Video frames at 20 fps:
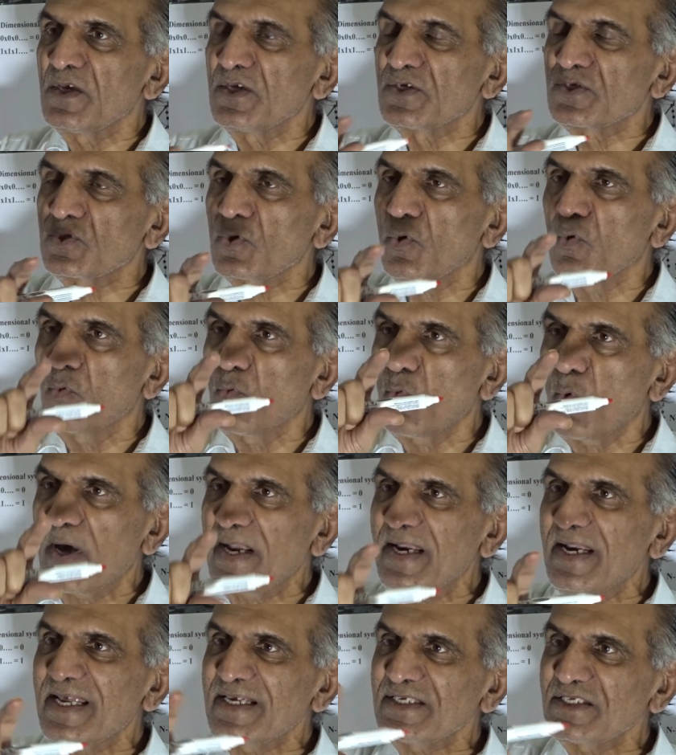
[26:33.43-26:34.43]
So
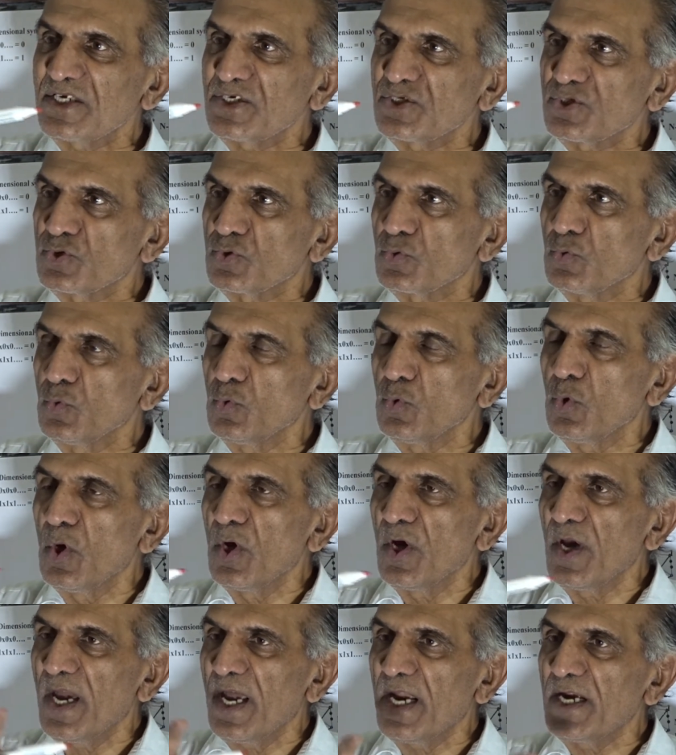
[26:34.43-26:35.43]
1 as a 2
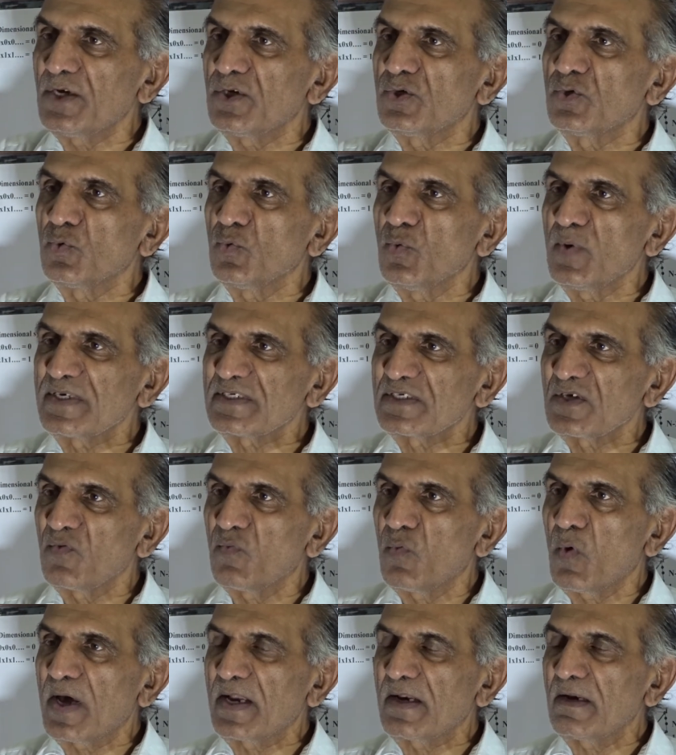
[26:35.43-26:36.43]
and 2 as a
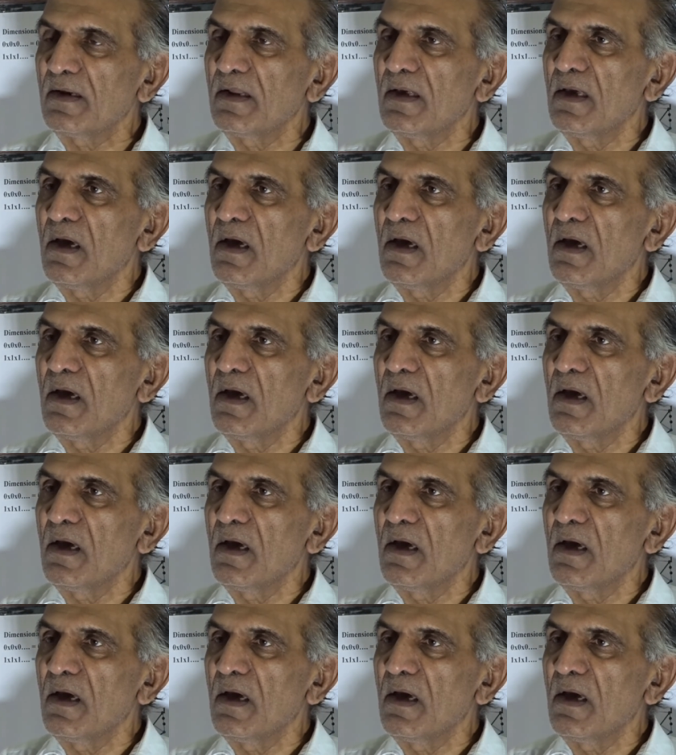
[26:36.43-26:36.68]
1